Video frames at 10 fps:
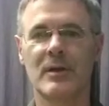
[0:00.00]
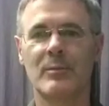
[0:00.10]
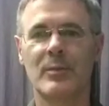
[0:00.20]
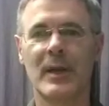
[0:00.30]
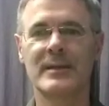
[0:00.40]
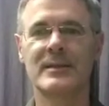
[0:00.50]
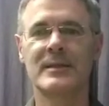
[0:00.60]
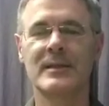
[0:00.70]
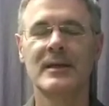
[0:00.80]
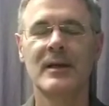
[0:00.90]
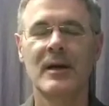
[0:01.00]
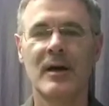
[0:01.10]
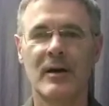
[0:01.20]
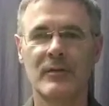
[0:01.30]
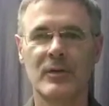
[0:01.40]
complexity
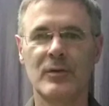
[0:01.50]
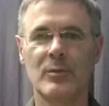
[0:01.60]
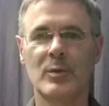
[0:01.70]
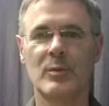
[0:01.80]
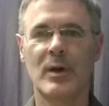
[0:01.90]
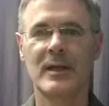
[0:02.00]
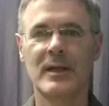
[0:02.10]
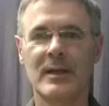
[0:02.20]
of the human body.